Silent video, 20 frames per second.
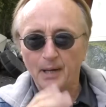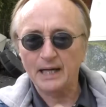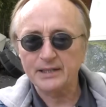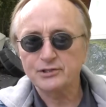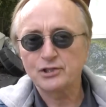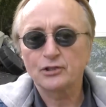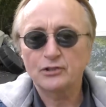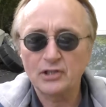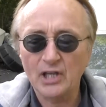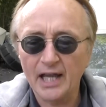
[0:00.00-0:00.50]

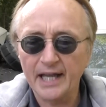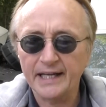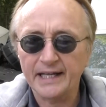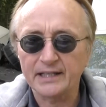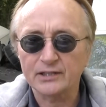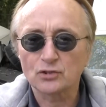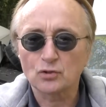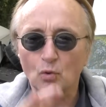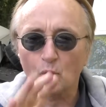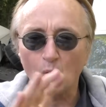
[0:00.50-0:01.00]
But you
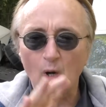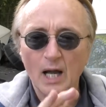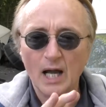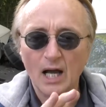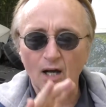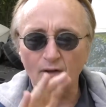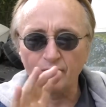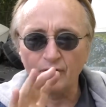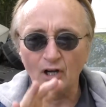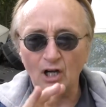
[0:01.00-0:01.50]
take a
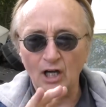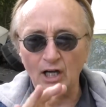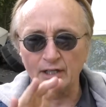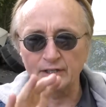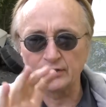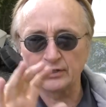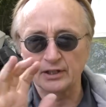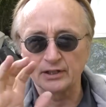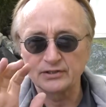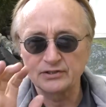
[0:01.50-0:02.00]

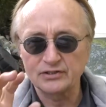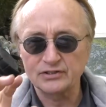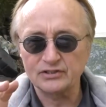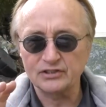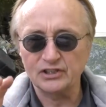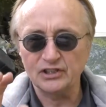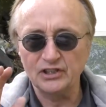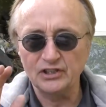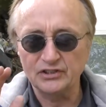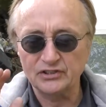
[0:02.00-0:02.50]

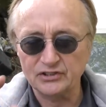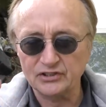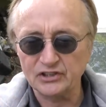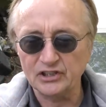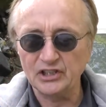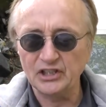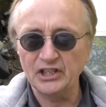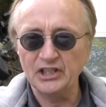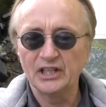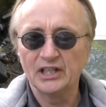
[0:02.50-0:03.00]

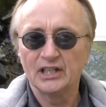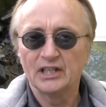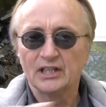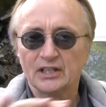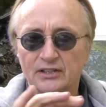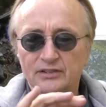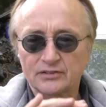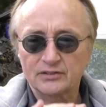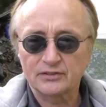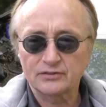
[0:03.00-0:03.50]
1200cc
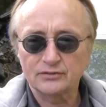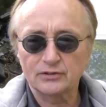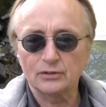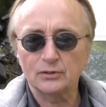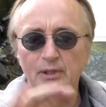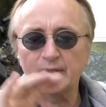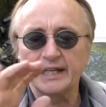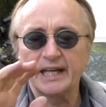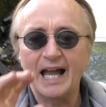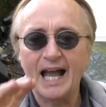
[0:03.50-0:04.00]

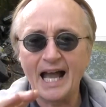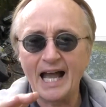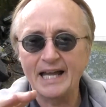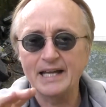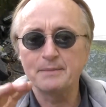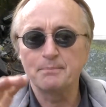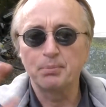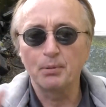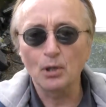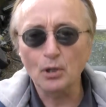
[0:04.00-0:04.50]
Suzuki
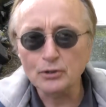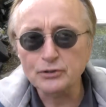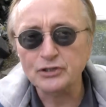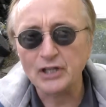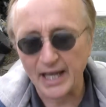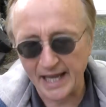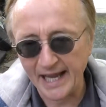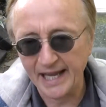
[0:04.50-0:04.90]
Hayabusa